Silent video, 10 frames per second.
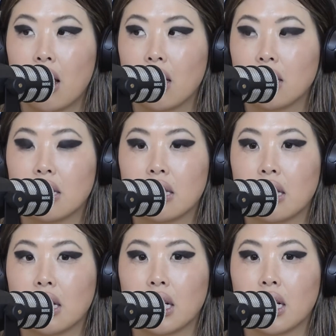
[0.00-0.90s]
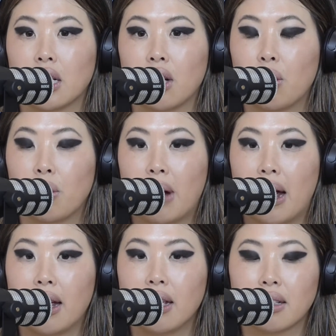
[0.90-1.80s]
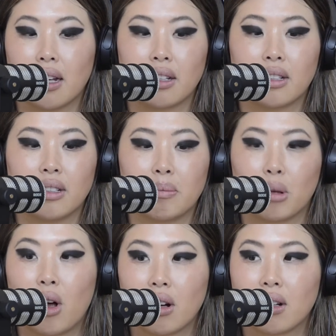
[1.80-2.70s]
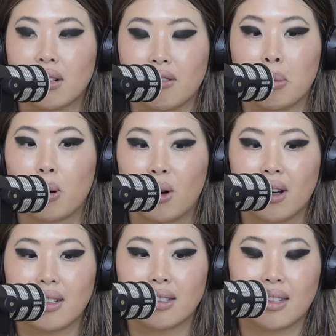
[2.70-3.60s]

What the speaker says: And I just think go away, like block, report,